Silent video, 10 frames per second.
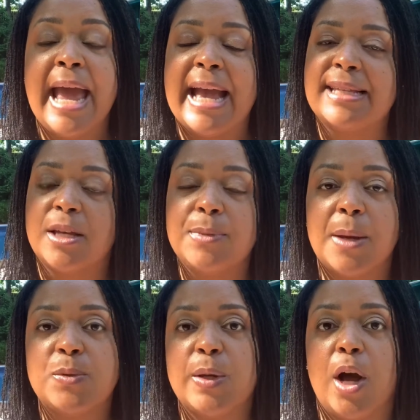And
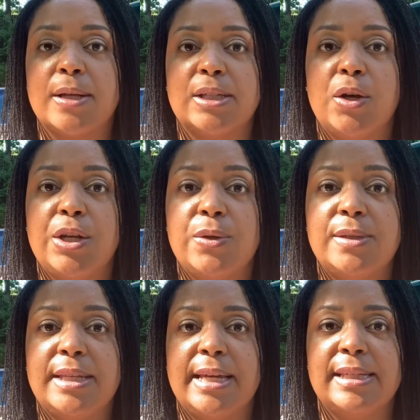sometimes we also
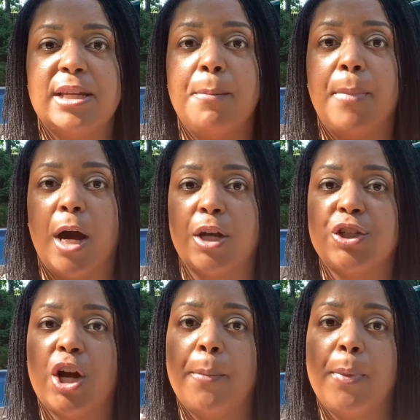use these to
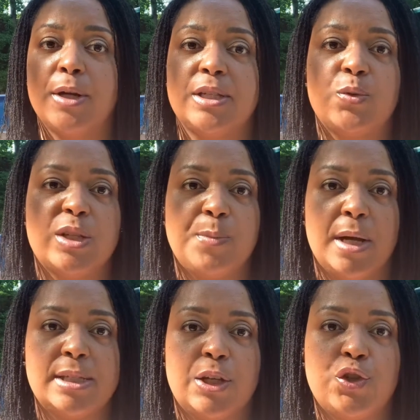monitor a person's
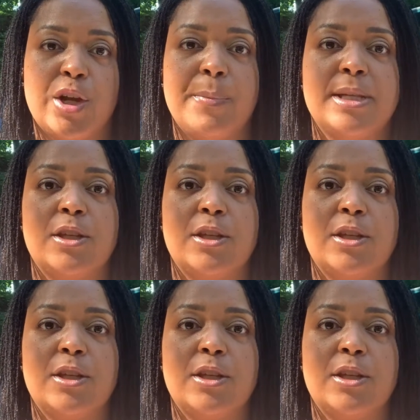response to treatment.